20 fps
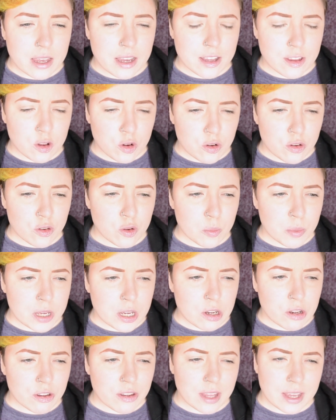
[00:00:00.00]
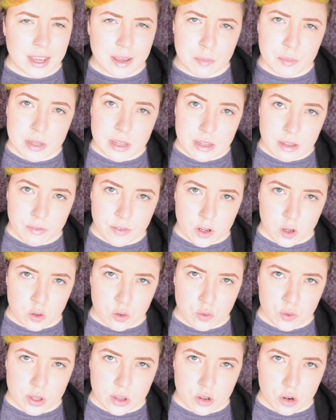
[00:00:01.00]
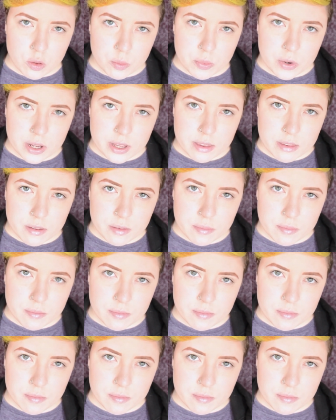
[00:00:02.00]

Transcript: and also because it can be difficult to interpret.